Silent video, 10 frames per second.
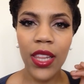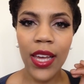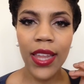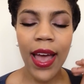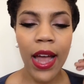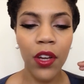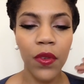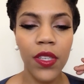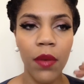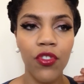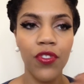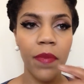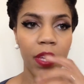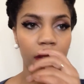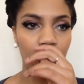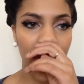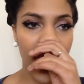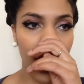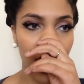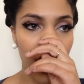like that, I know some treatments you
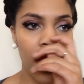can't